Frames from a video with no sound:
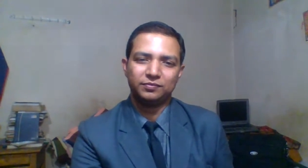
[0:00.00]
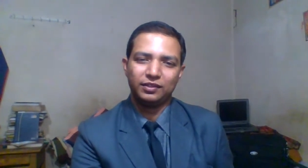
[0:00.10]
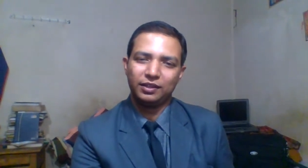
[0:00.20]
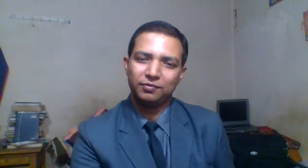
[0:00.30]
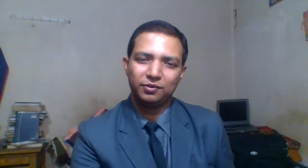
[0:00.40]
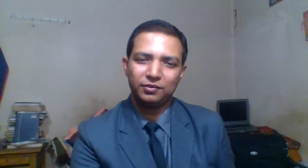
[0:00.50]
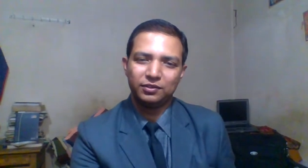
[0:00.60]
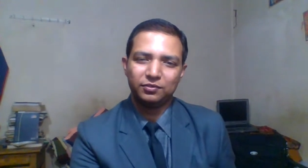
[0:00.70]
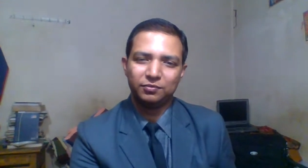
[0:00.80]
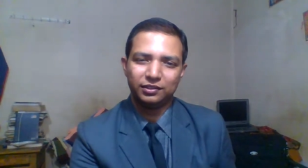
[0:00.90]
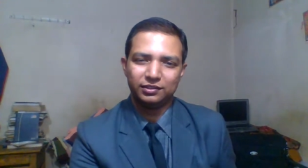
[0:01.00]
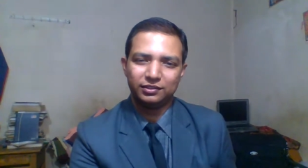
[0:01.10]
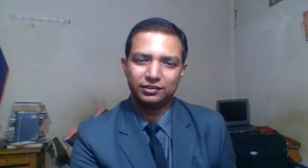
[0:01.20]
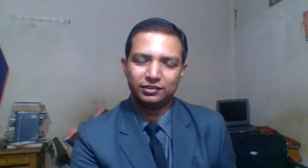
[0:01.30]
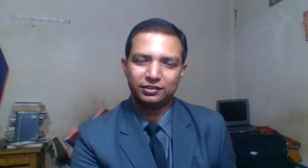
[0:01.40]
Every one of
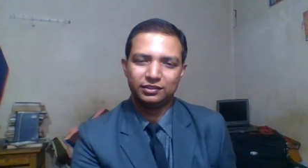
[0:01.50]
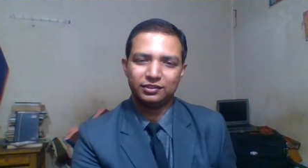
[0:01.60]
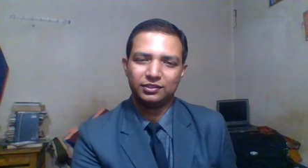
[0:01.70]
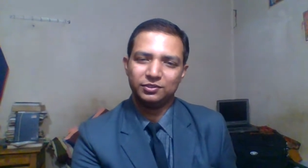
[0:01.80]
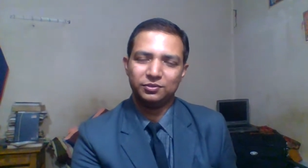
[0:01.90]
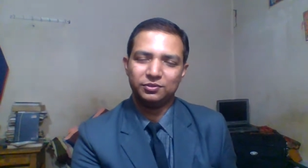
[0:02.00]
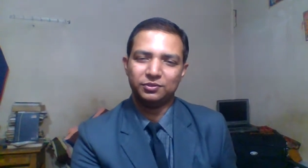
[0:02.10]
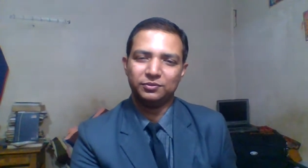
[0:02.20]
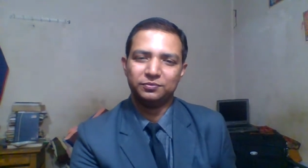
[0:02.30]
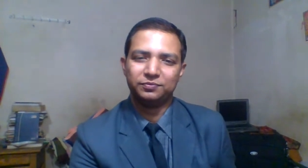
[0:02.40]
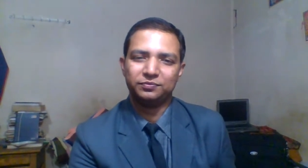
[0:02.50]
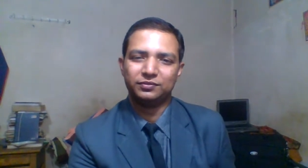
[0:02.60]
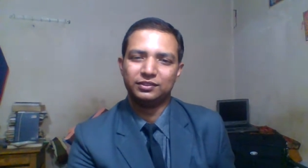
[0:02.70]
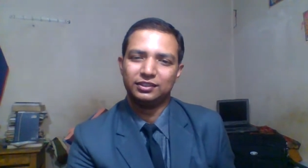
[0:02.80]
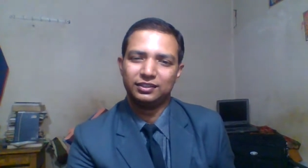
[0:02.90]
us does
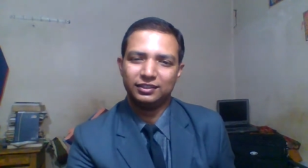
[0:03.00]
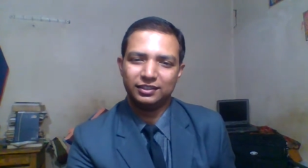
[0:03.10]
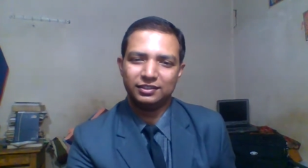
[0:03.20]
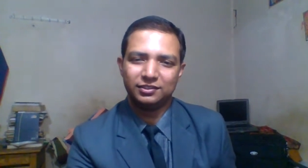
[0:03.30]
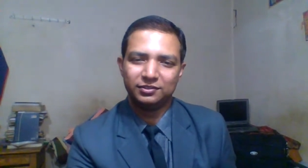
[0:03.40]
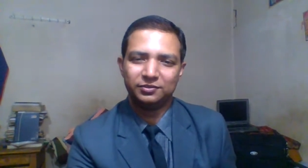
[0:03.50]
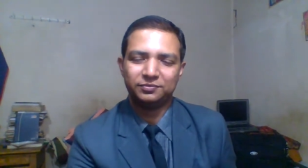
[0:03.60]
so.